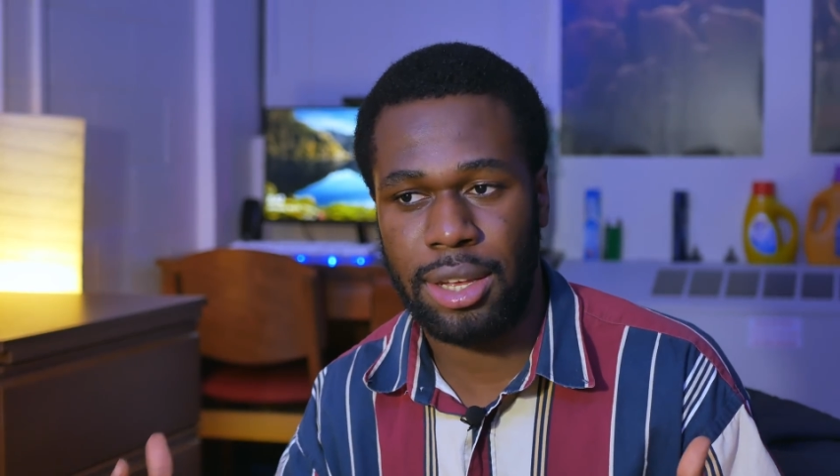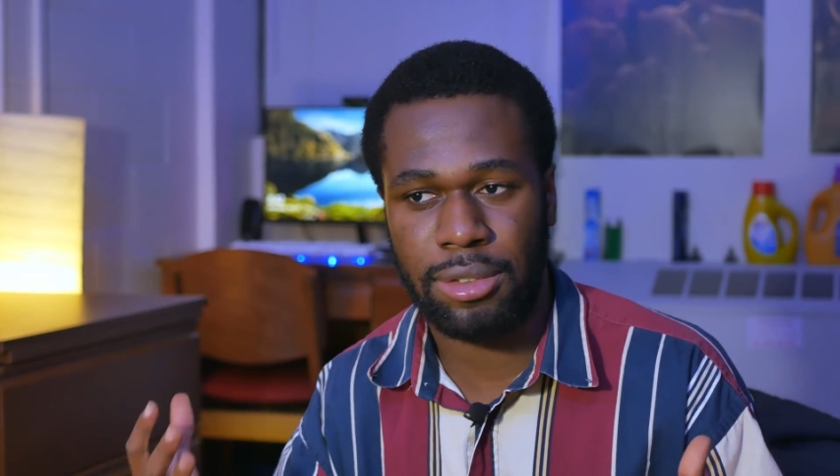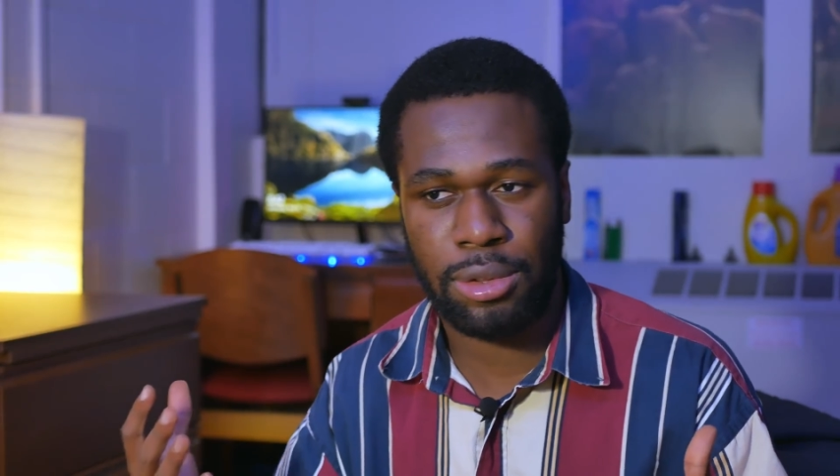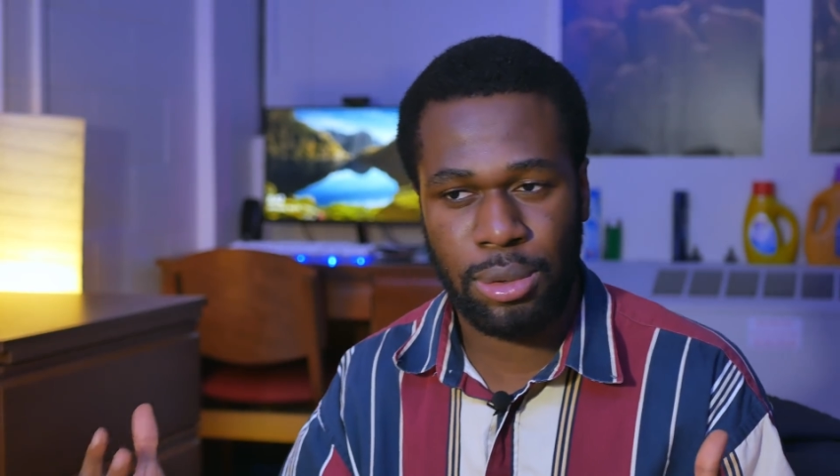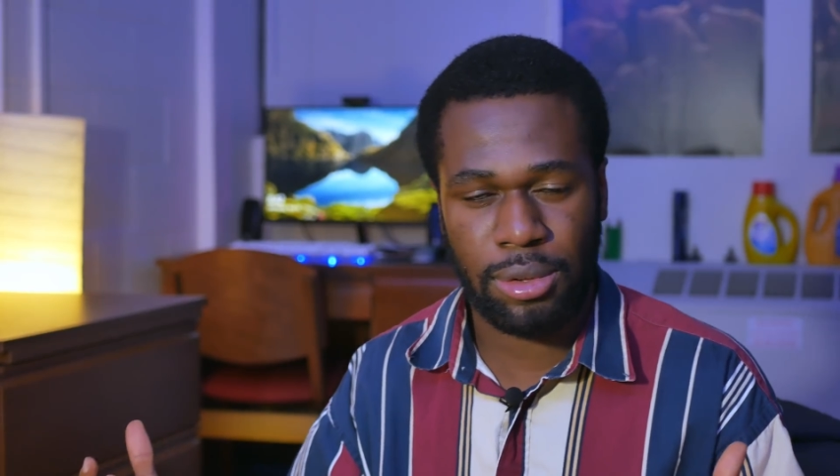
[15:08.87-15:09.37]

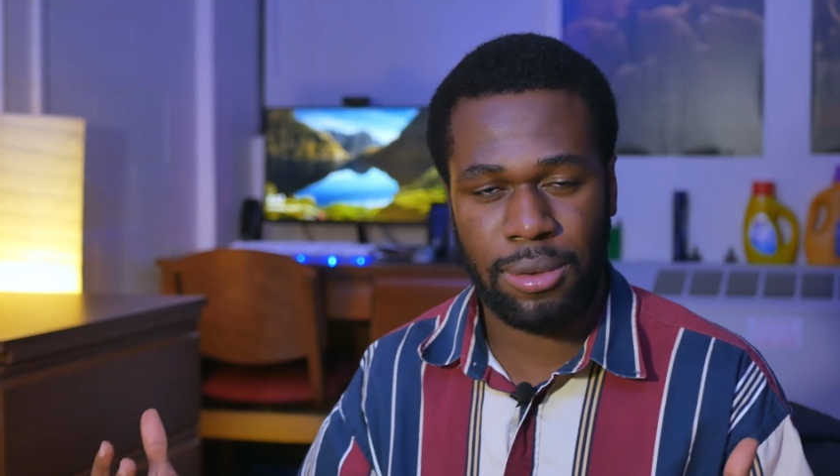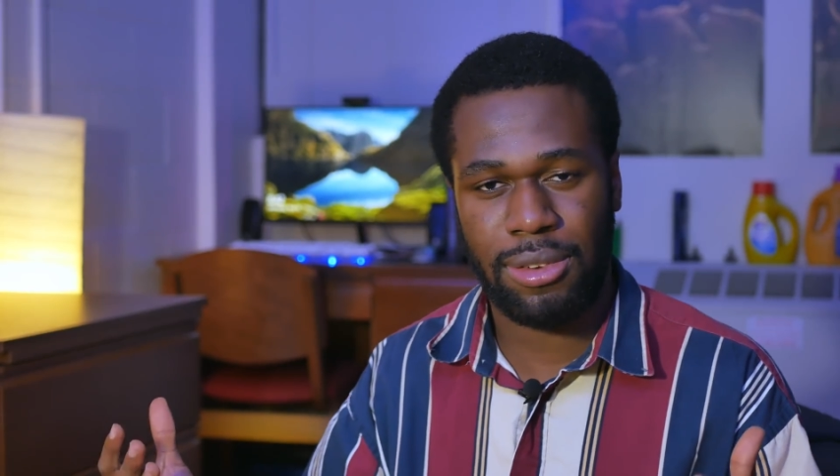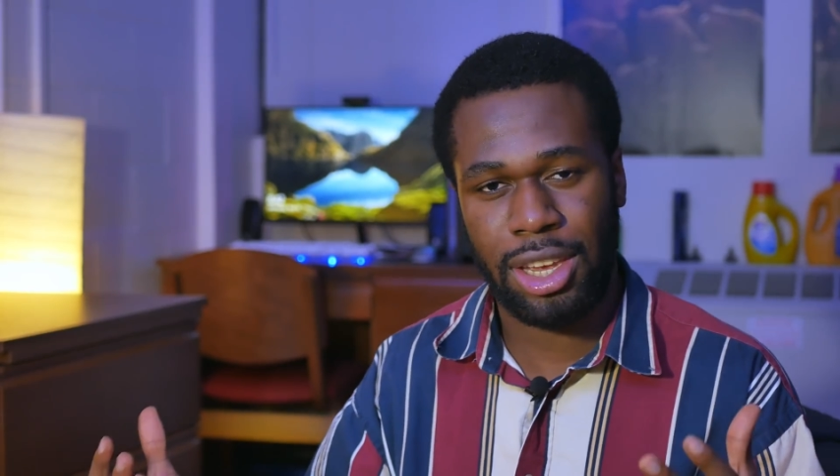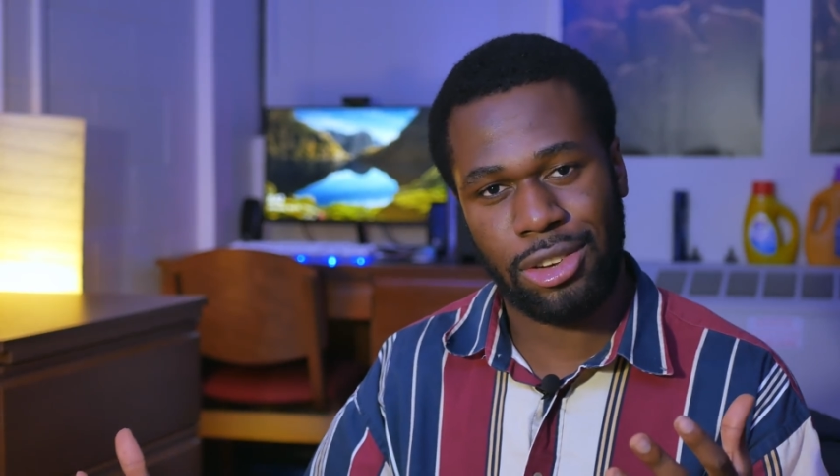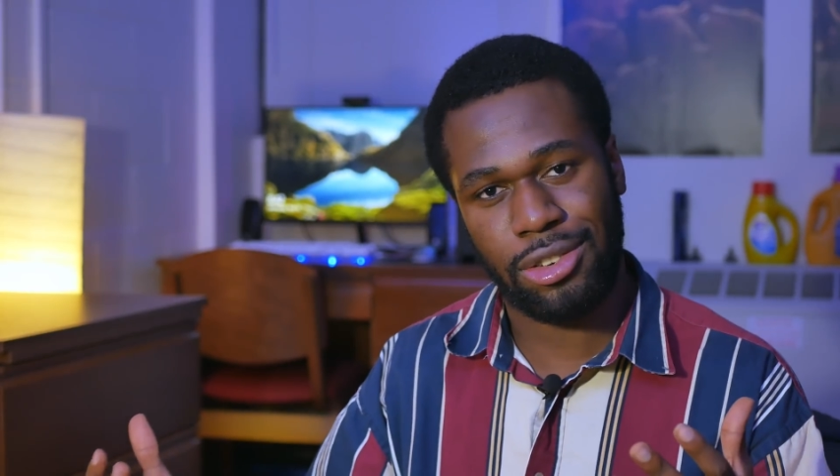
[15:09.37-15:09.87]

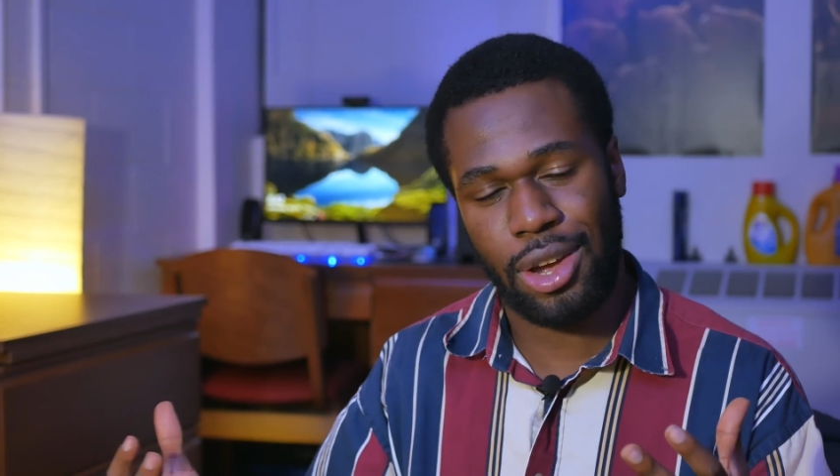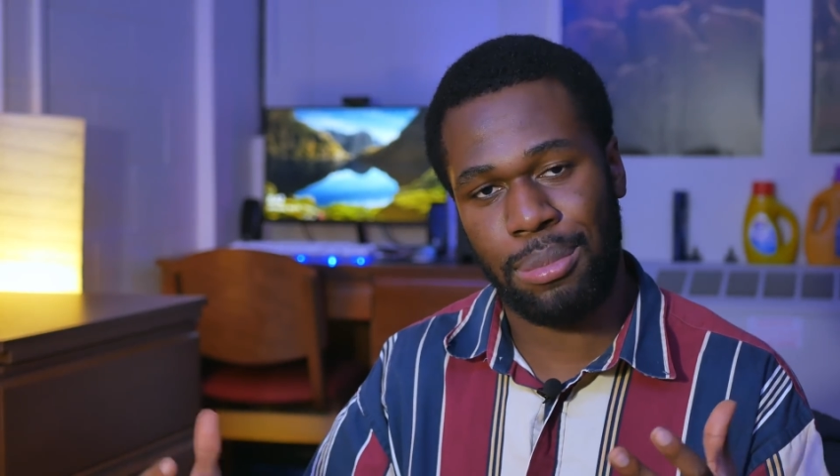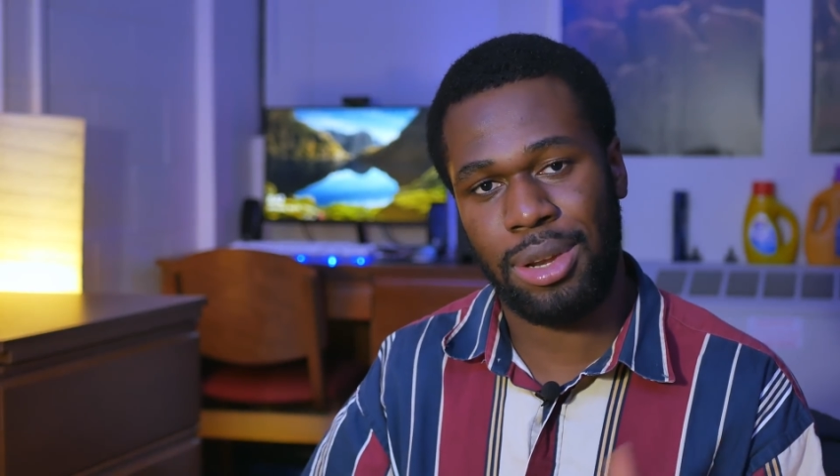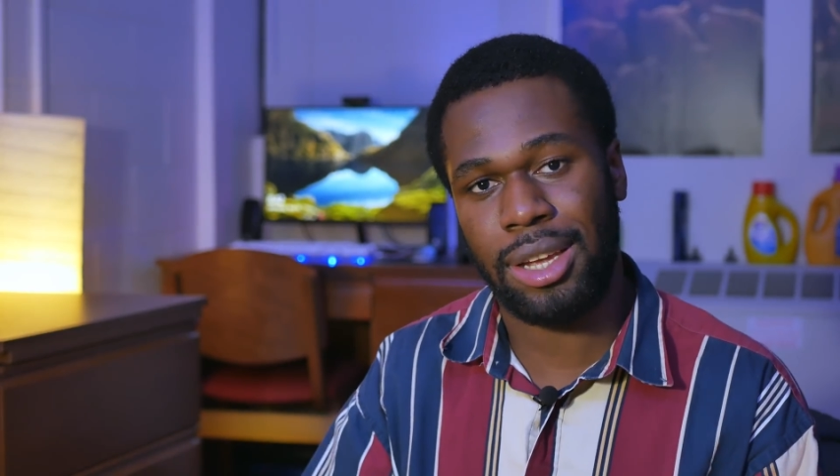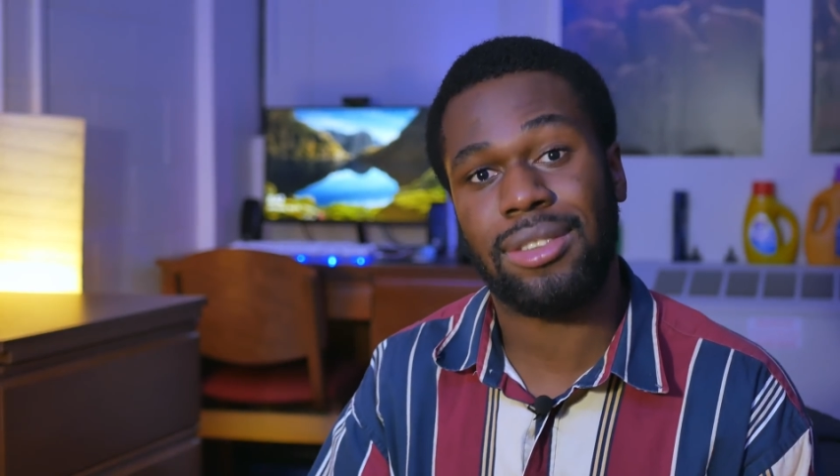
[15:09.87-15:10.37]
exclusive-ish
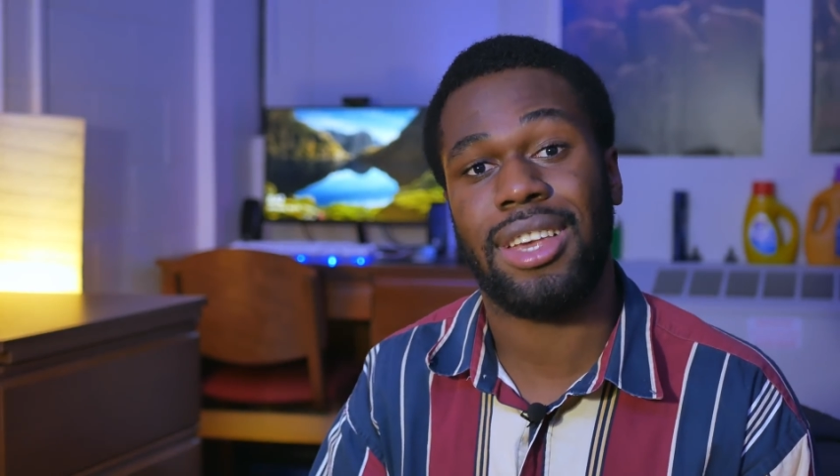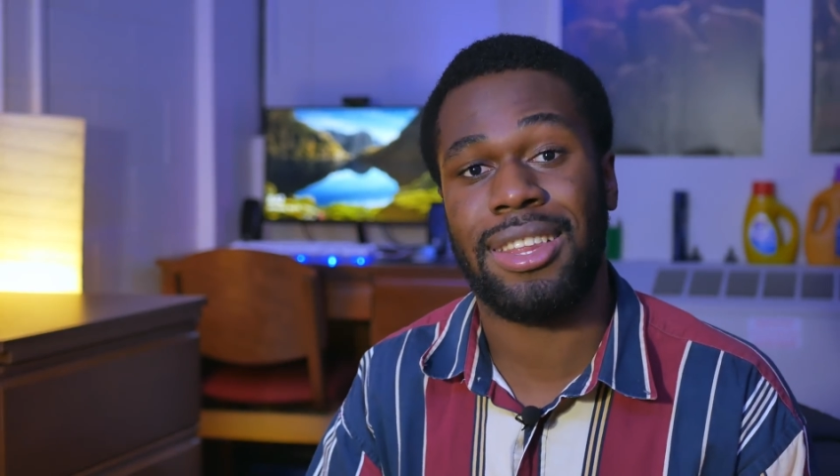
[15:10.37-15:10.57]
updates,